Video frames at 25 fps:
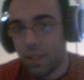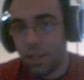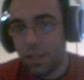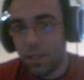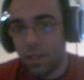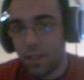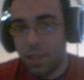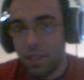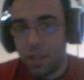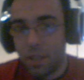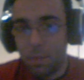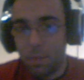He
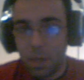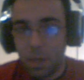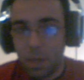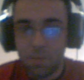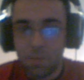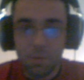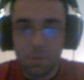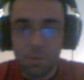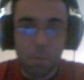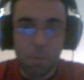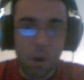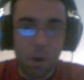becomes a
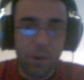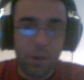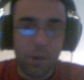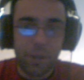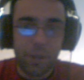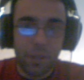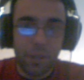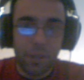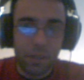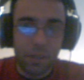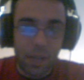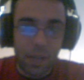martyr,
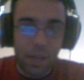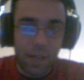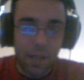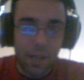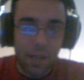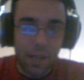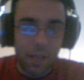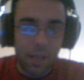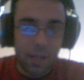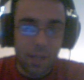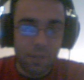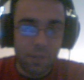
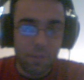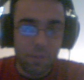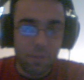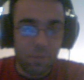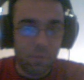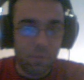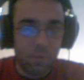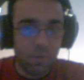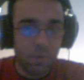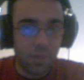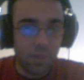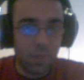and
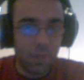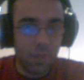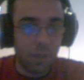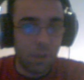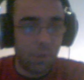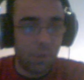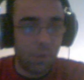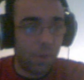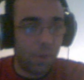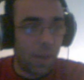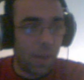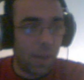
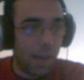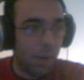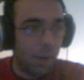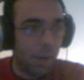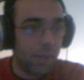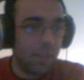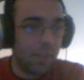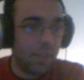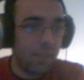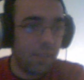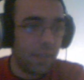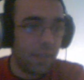now
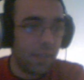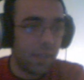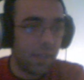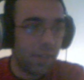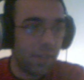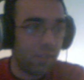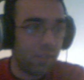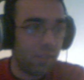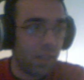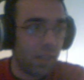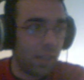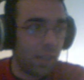India is
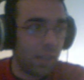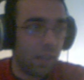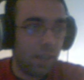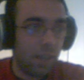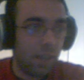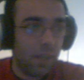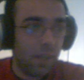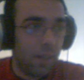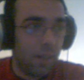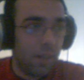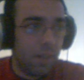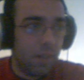like
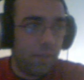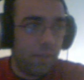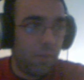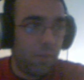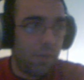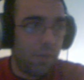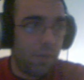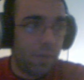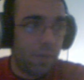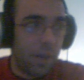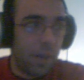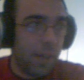two
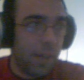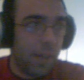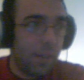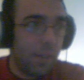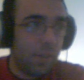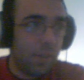divided